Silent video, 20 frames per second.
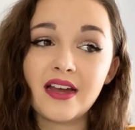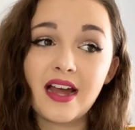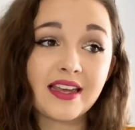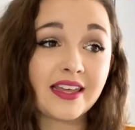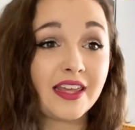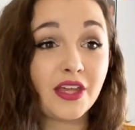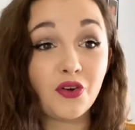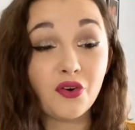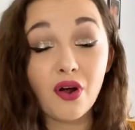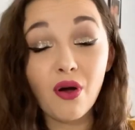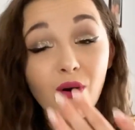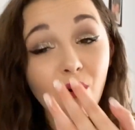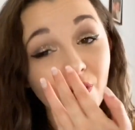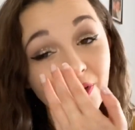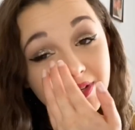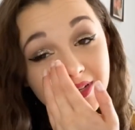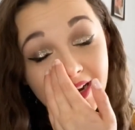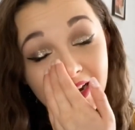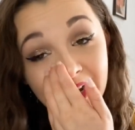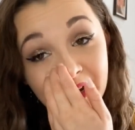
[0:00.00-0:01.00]
I hear it all
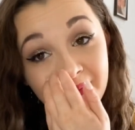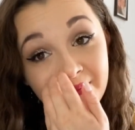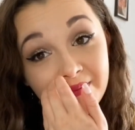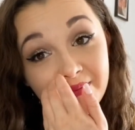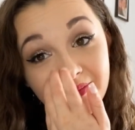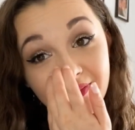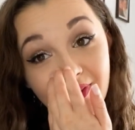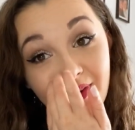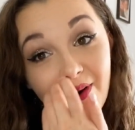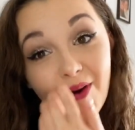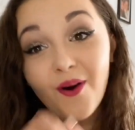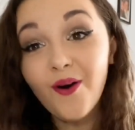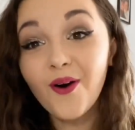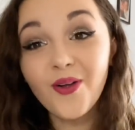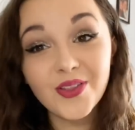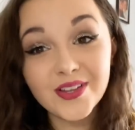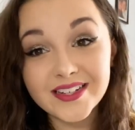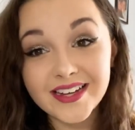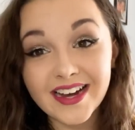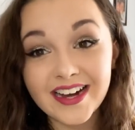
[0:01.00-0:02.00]
the time
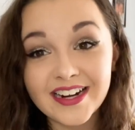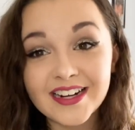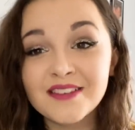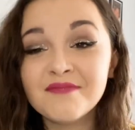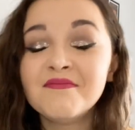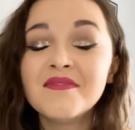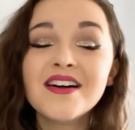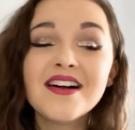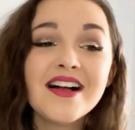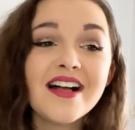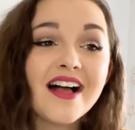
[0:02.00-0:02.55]
all the time